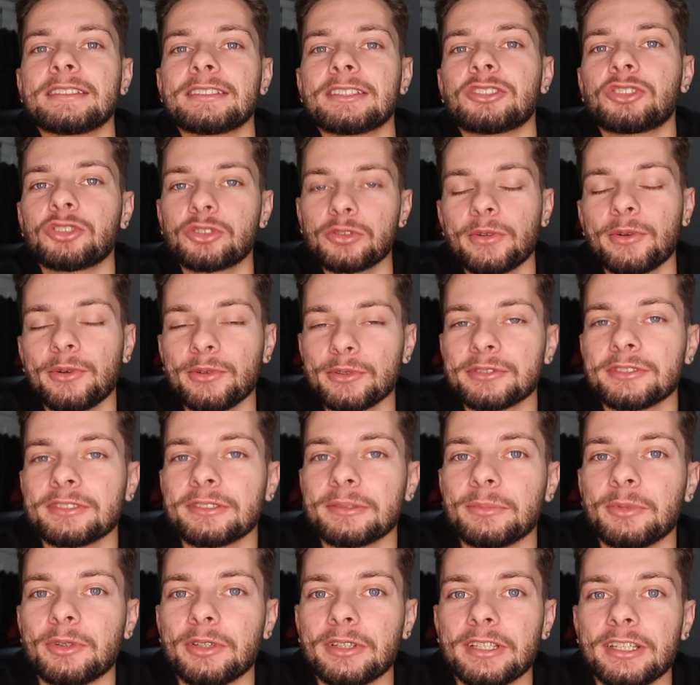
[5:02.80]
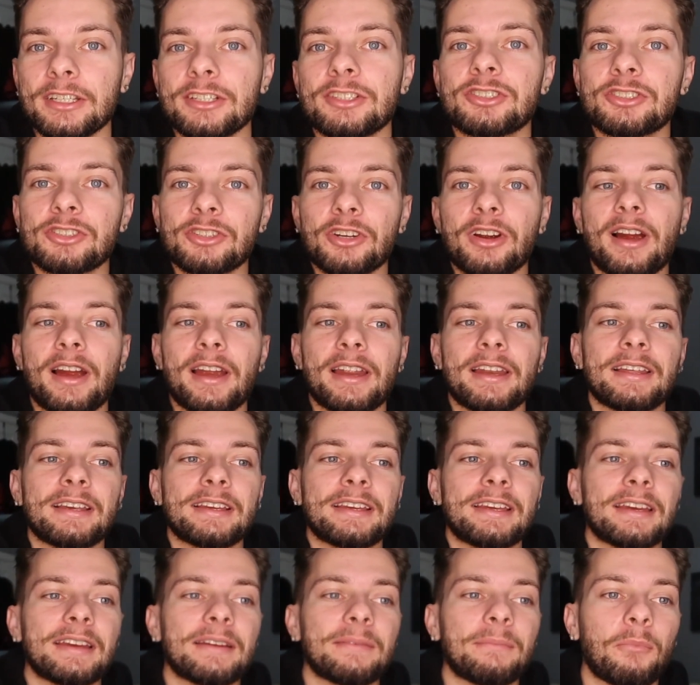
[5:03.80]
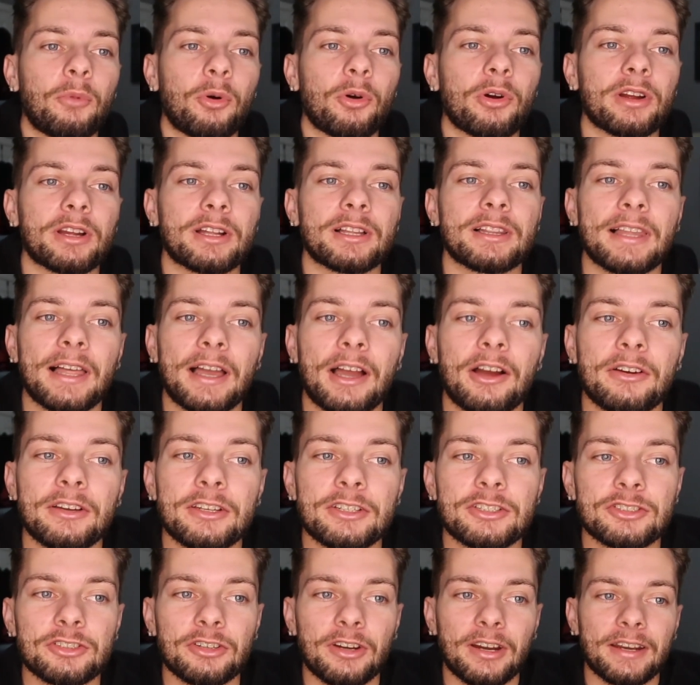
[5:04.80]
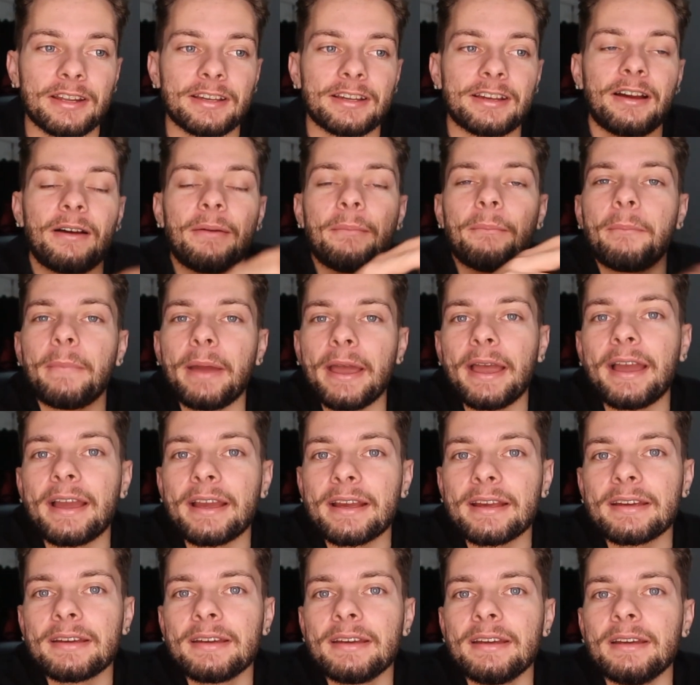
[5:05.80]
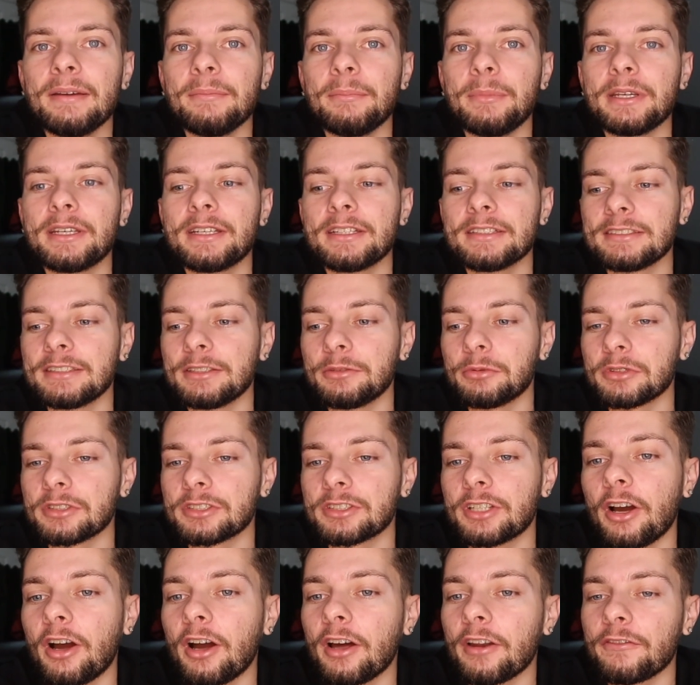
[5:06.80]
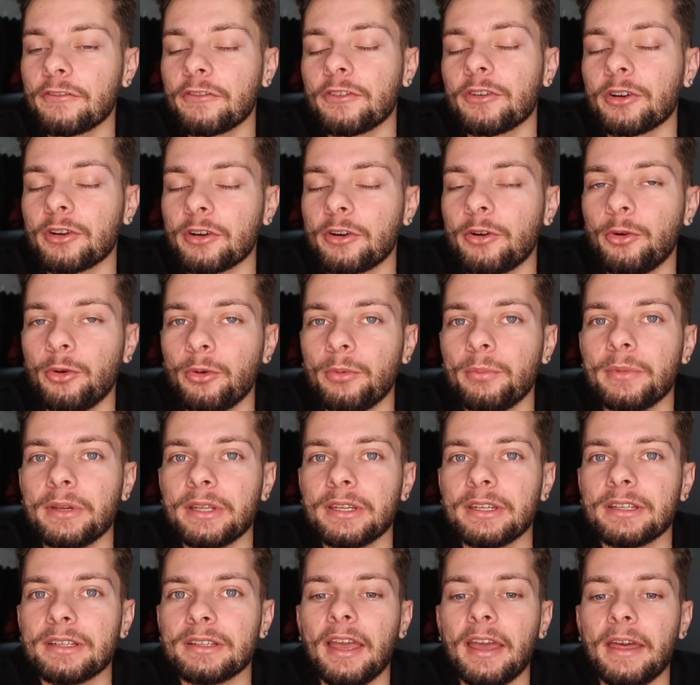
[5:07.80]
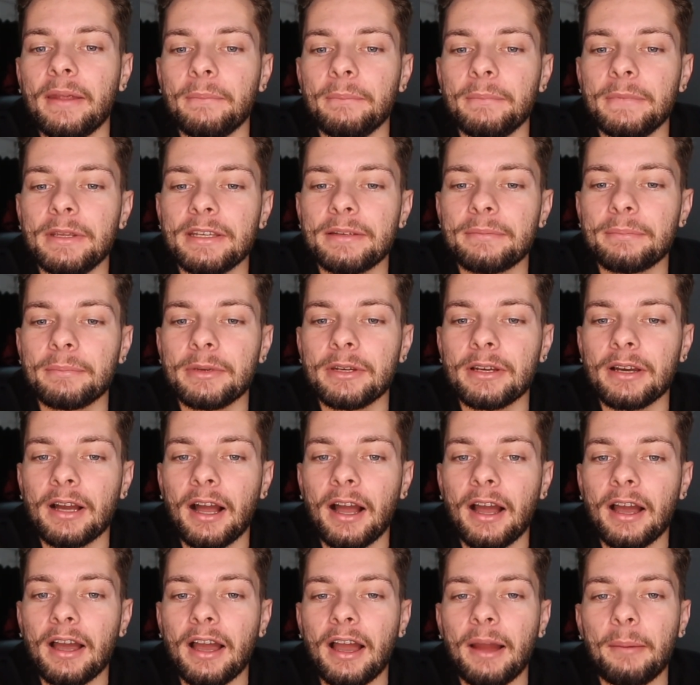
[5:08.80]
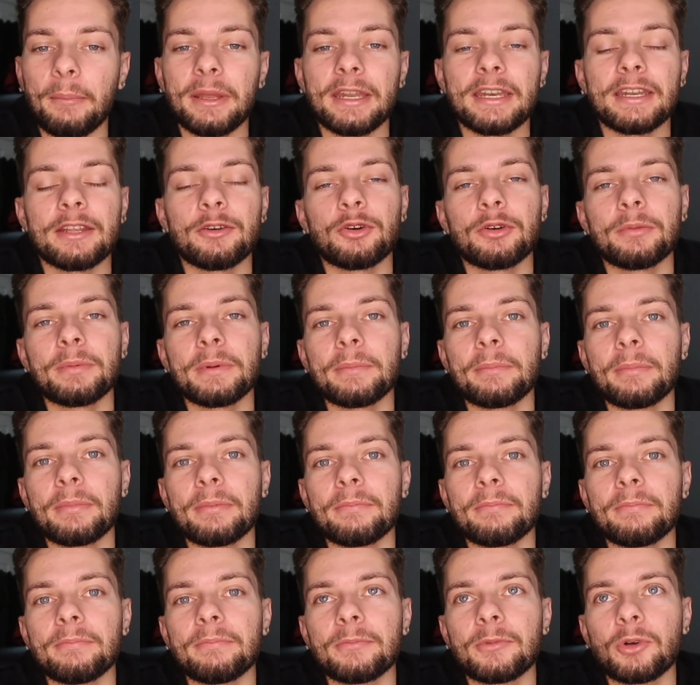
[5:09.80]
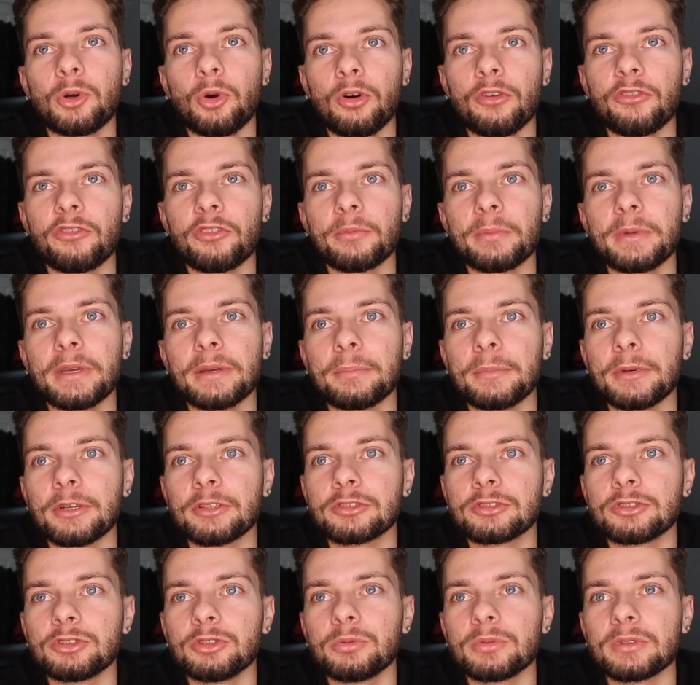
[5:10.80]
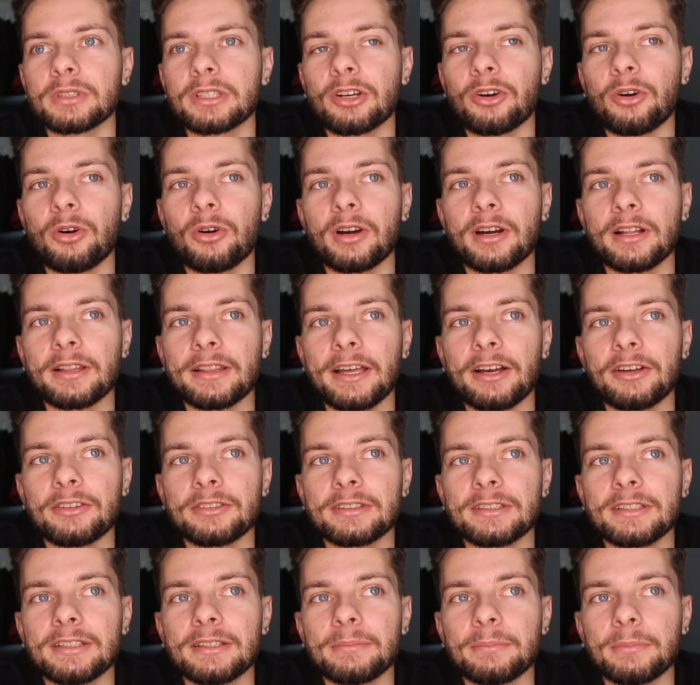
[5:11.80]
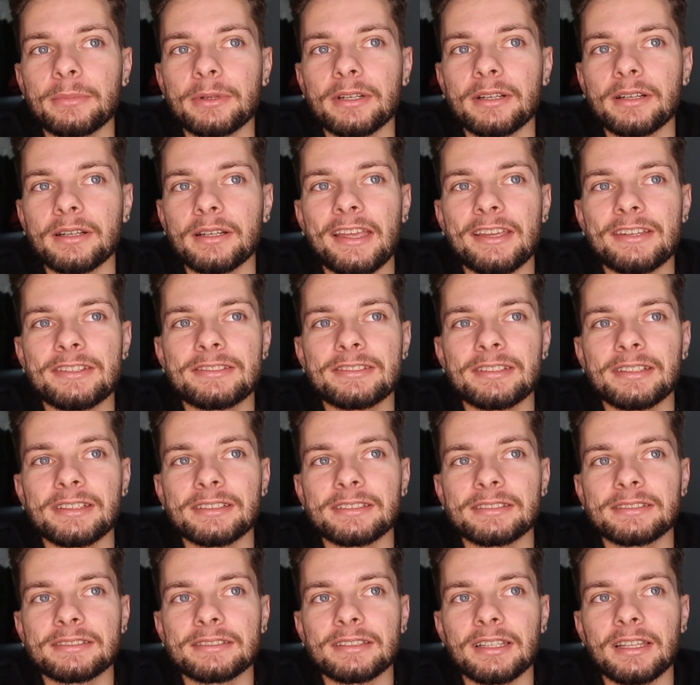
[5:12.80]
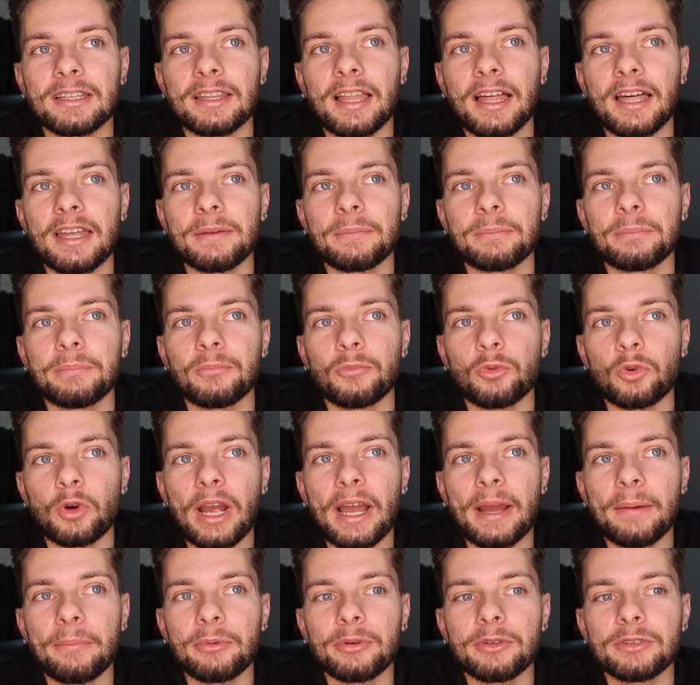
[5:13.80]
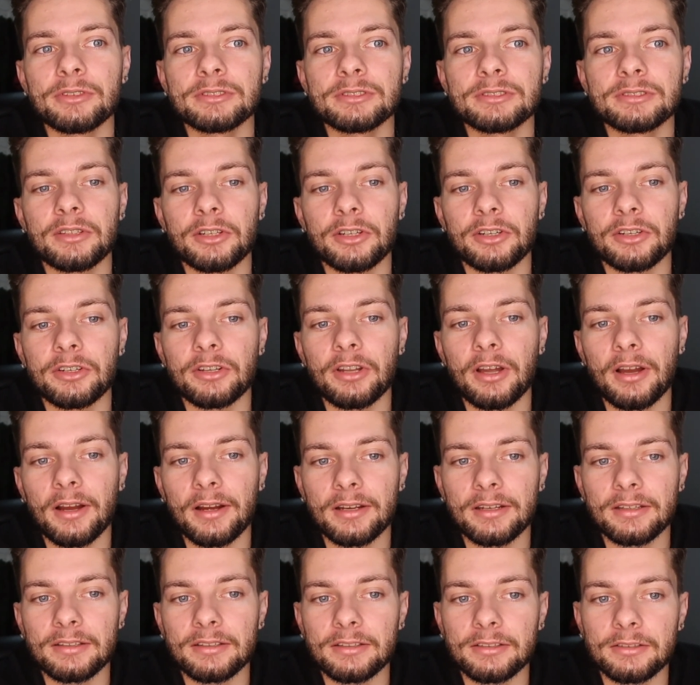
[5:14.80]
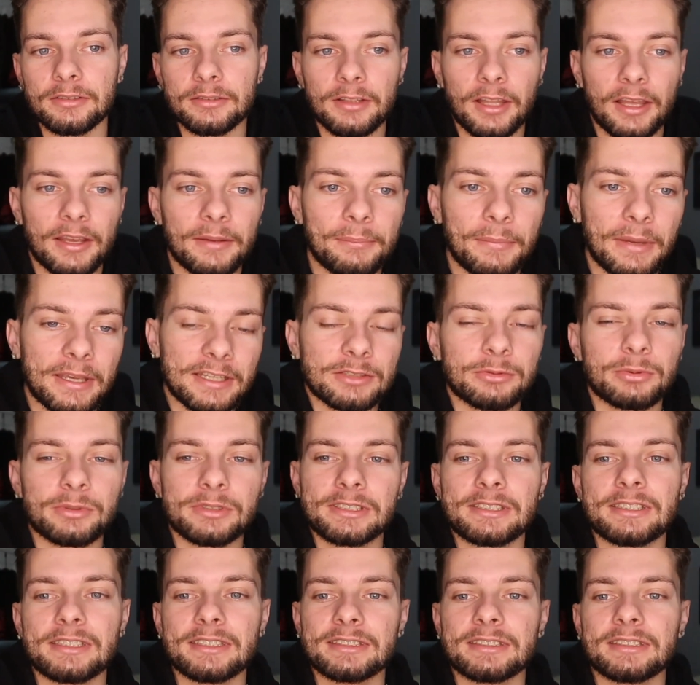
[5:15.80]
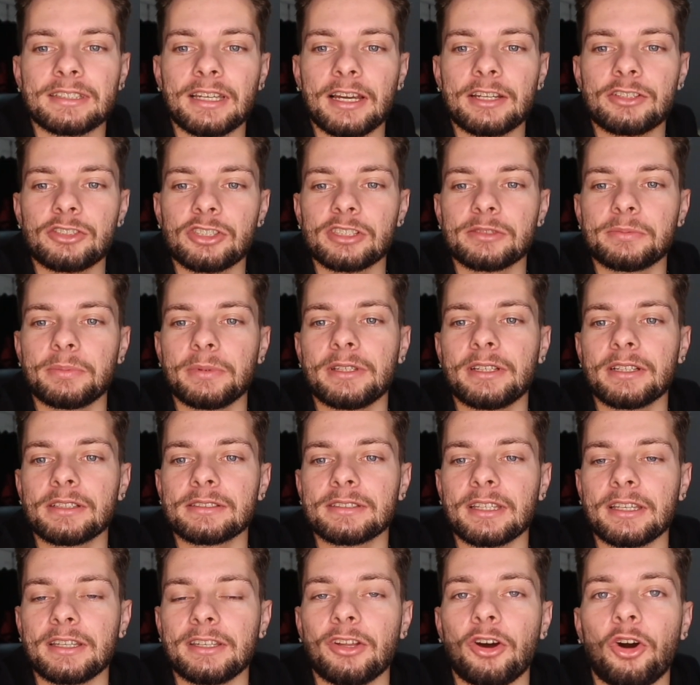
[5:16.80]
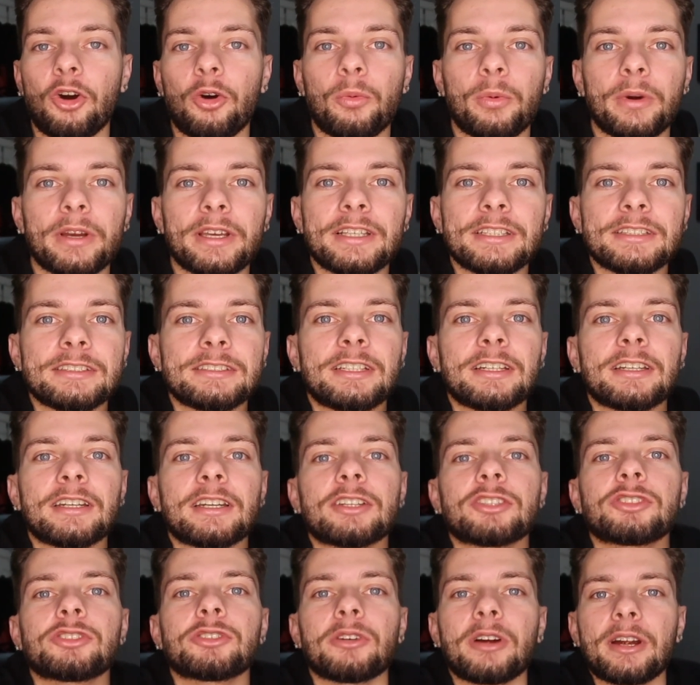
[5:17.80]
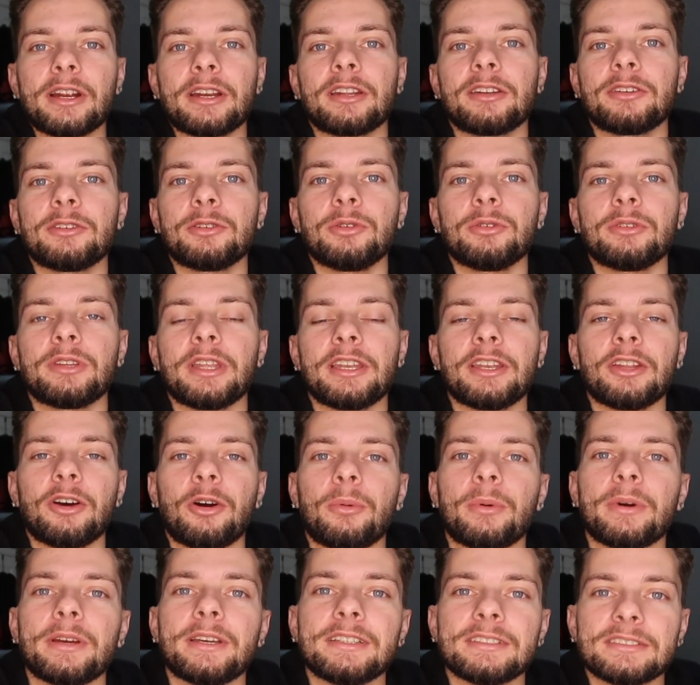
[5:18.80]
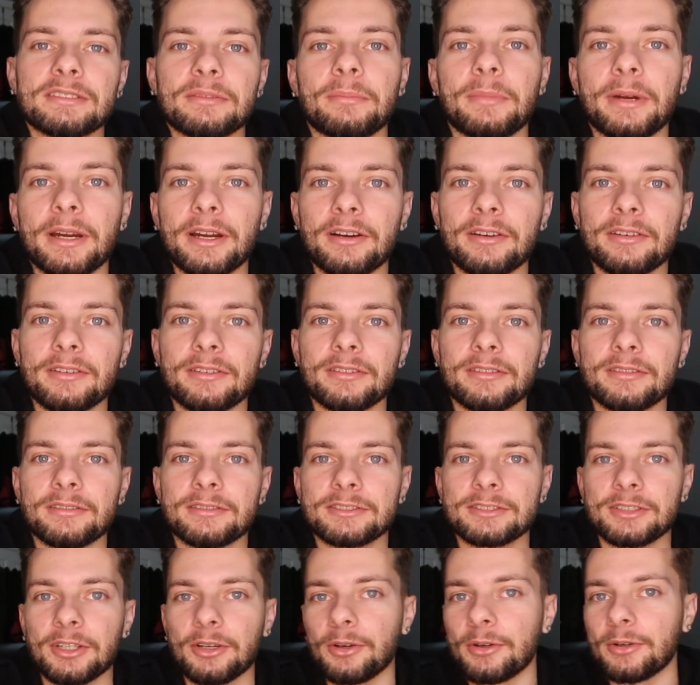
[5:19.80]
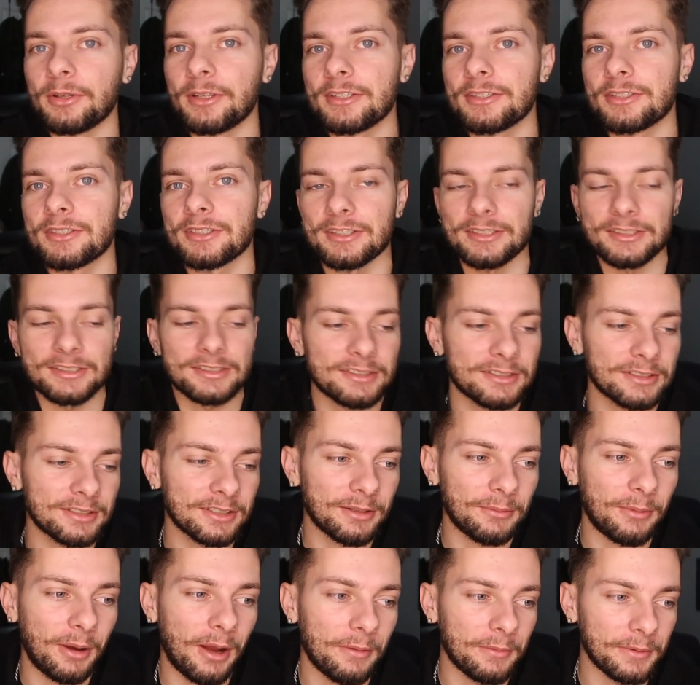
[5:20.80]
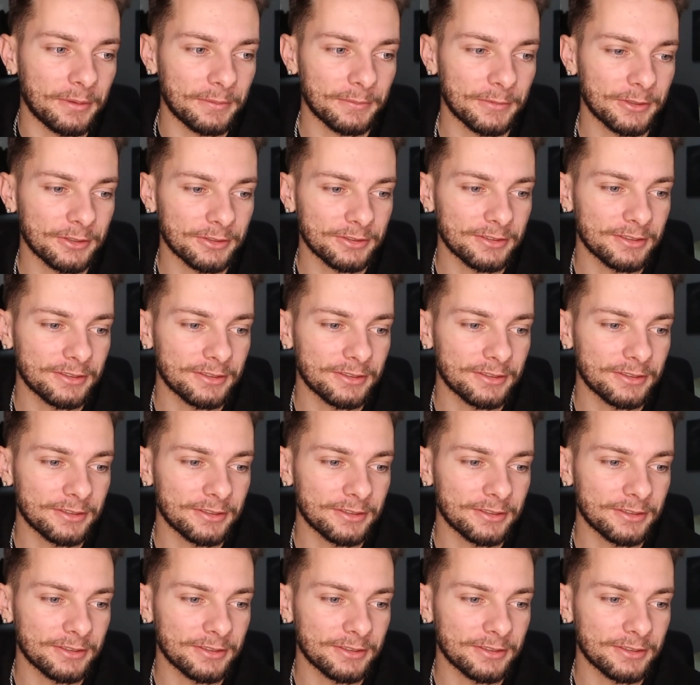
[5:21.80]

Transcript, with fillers: to troll someone. He's trying to get more clout. He's trying to come back because he was gone for a cool minute. And Meek, I, I mean, it would be cool for Meek Mill too with the whole cloud thing, but it's just a lot of rappers, they're not gonna like mess with 6 9 just because they know what he's gonna try to do. They know what he's about. So it's just, come on, Meek Mill.